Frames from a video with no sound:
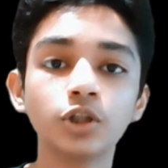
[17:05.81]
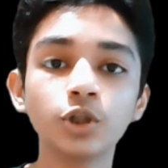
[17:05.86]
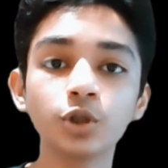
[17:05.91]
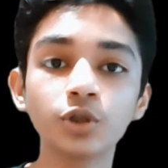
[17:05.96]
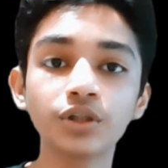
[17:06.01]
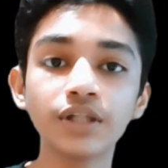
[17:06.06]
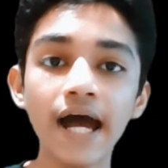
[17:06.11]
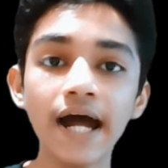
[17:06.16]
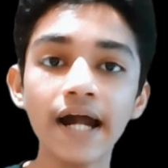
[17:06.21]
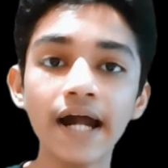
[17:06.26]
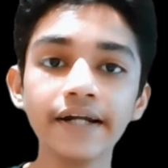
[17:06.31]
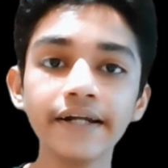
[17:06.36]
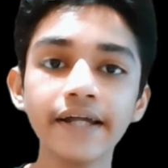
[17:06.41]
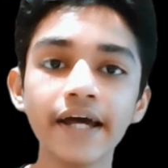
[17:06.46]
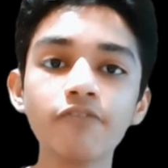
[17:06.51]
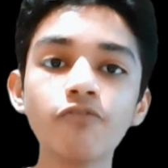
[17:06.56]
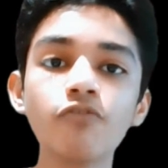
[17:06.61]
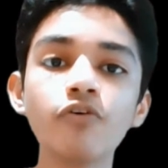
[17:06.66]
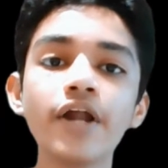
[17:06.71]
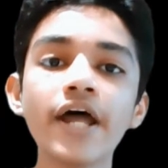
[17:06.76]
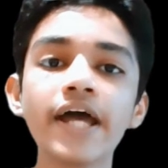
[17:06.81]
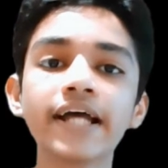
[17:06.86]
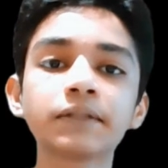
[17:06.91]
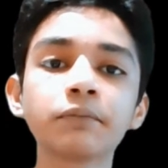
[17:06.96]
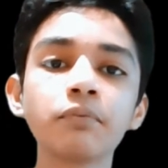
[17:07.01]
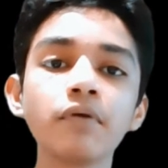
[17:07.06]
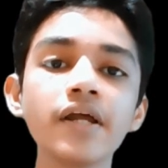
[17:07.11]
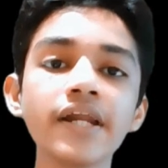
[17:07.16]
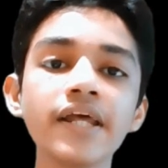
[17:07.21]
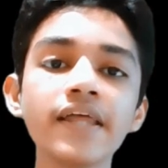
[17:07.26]
So that I would
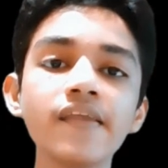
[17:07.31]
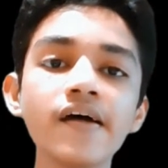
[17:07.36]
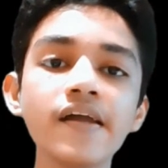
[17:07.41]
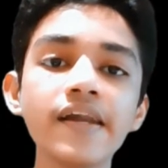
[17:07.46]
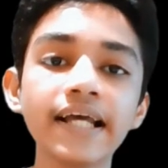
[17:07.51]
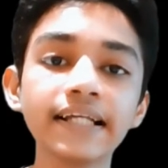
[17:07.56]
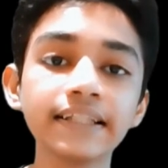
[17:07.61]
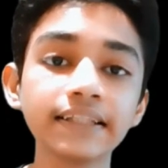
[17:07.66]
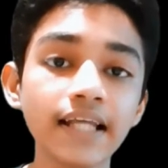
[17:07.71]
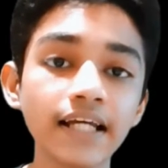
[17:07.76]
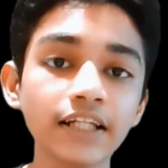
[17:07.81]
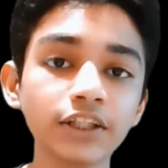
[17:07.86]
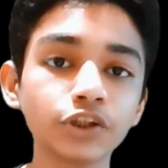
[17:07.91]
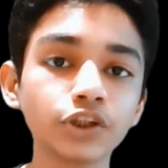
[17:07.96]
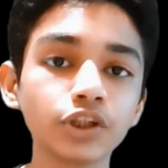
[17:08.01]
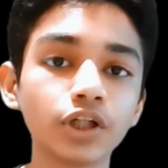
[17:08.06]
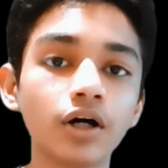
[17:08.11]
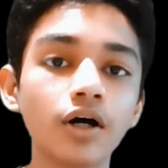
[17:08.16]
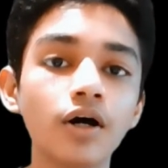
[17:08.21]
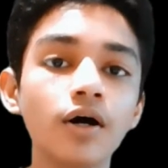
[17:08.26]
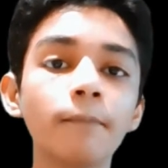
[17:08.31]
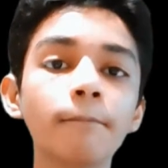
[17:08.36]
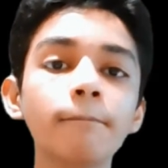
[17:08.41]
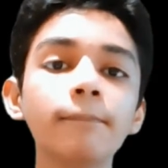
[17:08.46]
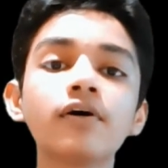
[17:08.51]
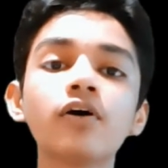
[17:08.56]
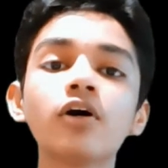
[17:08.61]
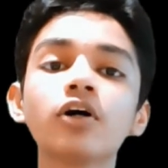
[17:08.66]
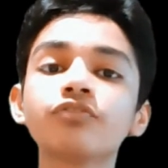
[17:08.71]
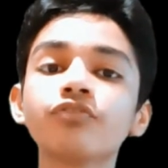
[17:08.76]
explain in the next lecture,
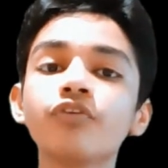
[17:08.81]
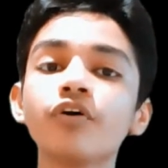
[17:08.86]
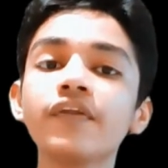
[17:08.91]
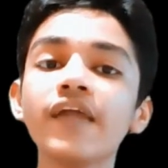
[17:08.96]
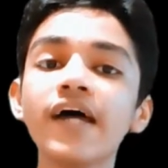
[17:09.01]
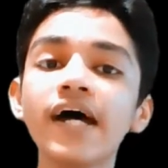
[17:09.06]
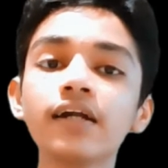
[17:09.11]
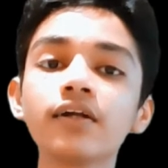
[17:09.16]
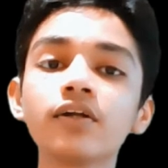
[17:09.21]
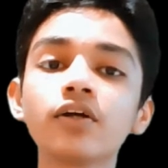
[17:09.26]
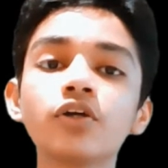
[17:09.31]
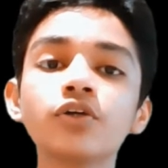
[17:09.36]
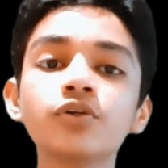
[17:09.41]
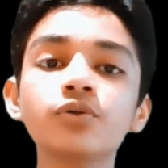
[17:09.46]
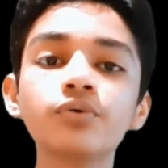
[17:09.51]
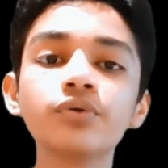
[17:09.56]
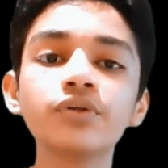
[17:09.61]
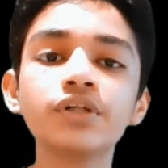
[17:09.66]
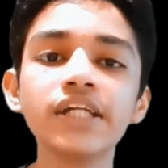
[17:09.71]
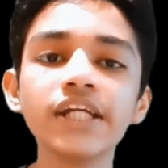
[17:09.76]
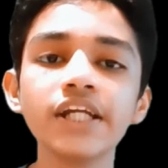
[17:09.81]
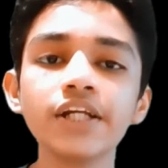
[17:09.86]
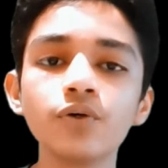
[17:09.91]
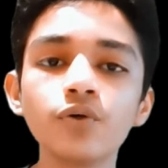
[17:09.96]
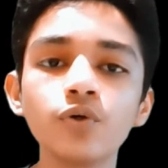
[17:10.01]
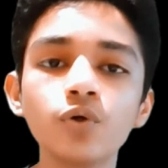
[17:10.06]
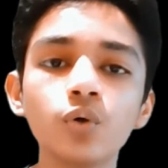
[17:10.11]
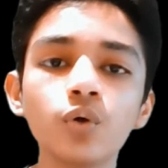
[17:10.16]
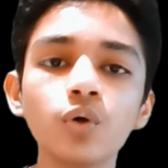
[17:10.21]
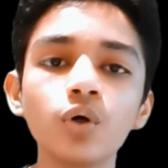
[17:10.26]
because for that you would need
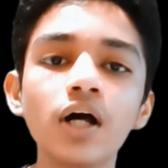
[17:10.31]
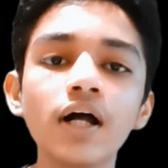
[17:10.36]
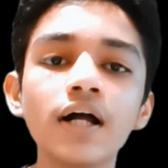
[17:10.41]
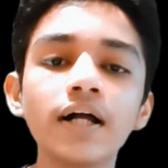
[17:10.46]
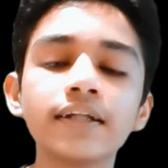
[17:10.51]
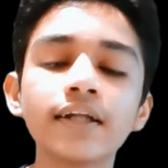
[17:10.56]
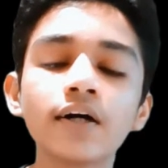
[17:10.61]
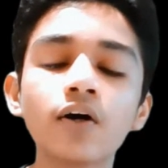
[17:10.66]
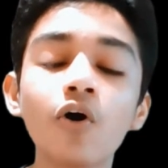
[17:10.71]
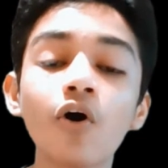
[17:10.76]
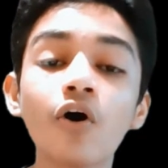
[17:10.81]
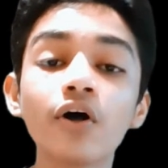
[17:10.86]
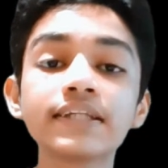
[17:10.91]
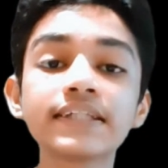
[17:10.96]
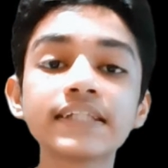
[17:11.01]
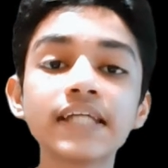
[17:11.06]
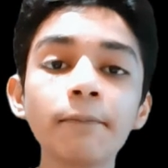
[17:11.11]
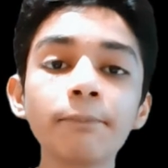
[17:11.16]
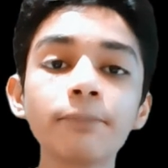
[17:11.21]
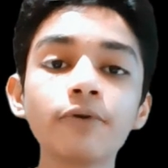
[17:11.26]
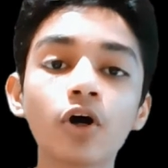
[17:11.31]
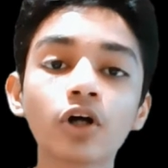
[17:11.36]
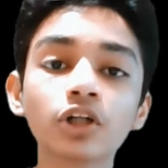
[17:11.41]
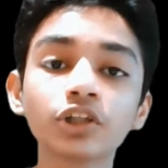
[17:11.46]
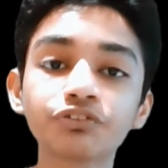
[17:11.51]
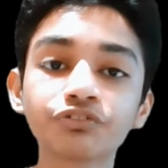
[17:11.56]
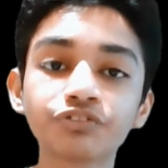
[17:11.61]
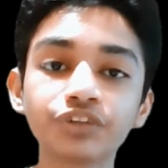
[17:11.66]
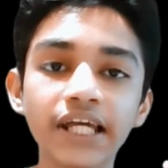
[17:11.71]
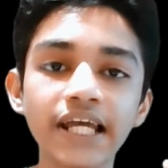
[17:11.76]
to know the concept of
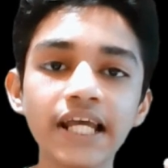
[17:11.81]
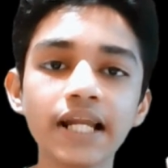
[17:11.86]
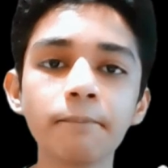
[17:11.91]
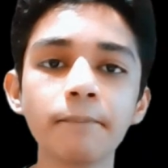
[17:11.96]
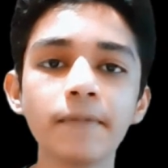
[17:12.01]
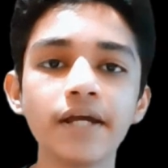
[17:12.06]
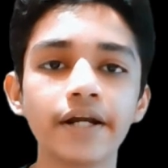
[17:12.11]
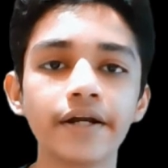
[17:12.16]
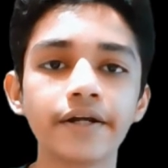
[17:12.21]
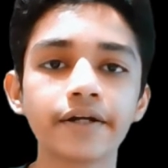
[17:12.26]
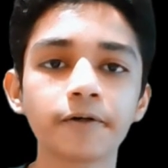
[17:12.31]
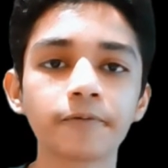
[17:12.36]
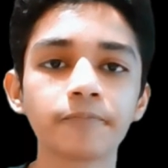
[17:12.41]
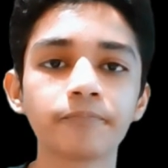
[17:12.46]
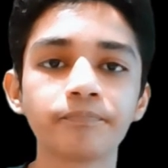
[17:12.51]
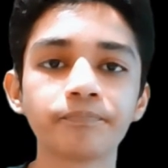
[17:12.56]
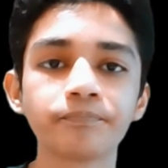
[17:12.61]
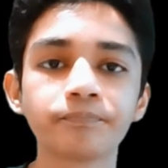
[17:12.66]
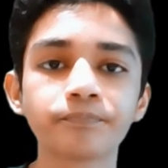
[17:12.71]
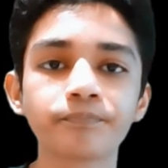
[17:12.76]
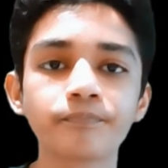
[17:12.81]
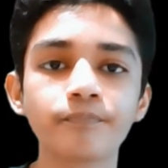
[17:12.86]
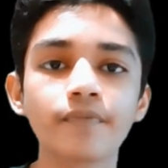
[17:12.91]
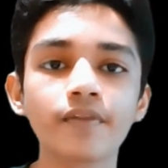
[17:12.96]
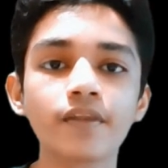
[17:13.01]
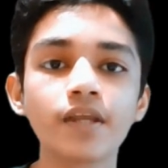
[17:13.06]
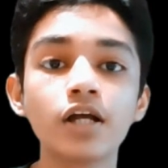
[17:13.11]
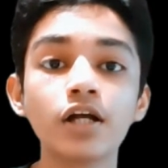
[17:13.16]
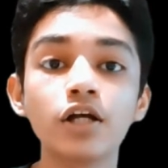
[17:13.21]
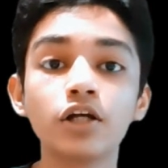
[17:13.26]
stalemate.
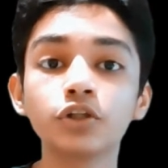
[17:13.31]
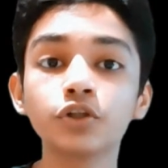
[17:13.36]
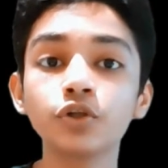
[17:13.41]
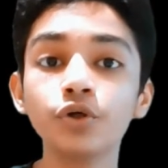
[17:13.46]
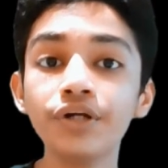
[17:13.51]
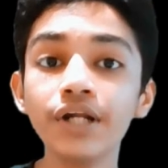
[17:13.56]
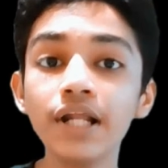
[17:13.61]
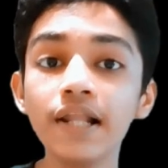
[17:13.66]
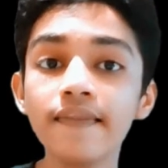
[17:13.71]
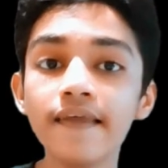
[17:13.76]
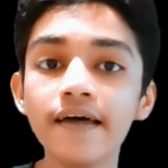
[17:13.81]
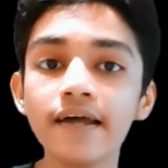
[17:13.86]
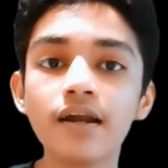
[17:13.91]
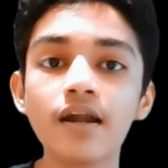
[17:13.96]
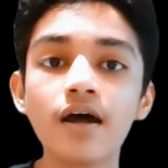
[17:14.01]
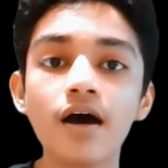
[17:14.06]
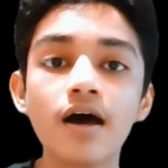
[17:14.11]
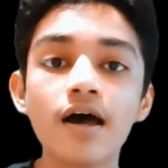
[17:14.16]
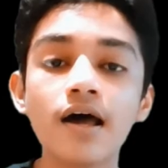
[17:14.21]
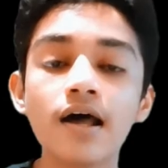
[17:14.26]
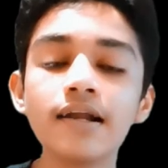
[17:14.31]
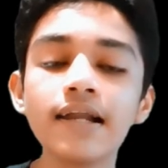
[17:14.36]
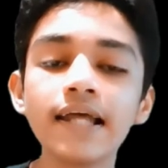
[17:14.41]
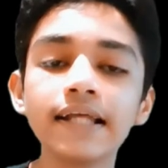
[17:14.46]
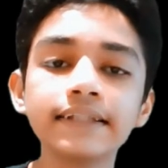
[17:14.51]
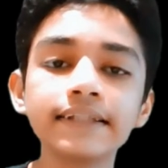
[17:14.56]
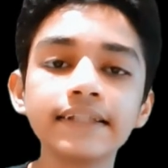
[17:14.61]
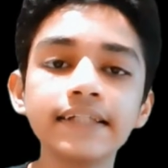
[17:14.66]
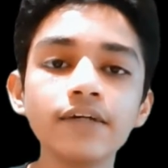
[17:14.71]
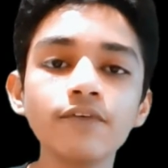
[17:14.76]
So till then,
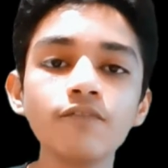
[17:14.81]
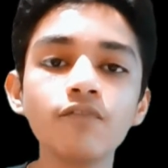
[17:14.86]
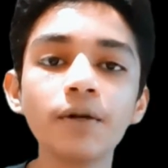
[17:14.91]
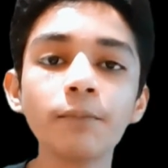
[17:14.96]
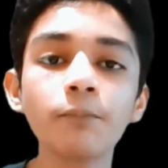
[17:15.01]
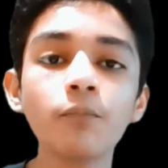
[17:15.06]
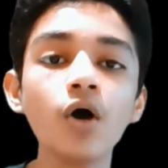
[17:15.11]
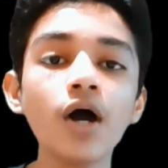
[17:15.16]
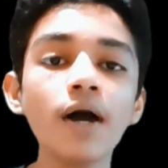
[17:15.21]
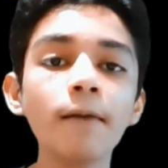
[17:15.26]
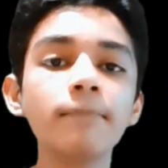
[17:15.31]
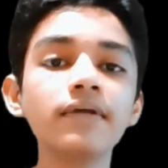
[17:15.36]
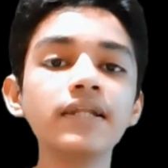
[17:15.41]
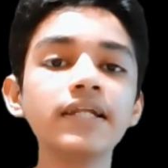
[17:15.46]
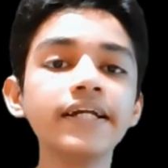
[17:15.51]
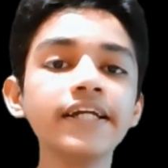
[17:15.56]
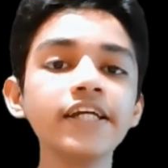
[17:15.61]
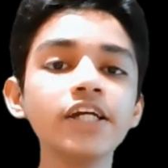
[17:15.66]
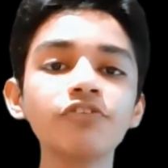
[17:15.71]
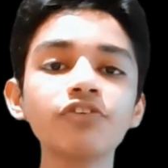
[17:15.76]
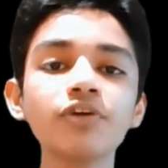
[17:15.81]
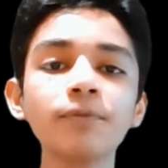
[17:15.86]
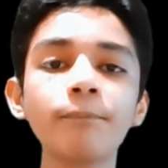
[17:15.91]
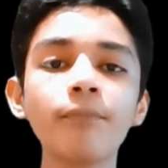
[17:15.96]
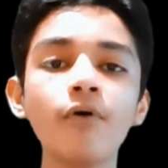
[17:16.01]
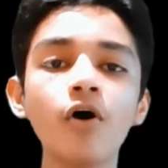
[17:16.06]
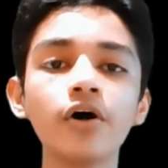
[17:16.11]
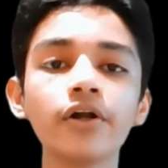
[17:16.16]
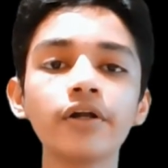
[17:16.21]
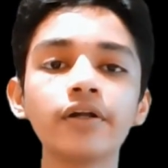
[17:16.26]
let's see one more ability of the
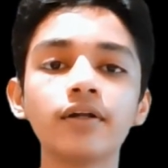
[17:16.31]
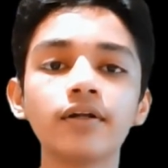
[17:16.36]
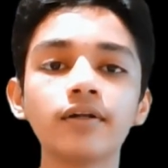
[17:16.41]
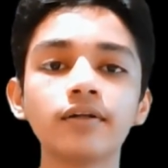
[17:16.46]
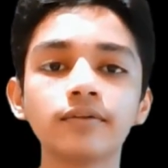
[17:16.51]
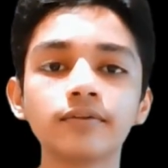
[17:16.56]
pawn.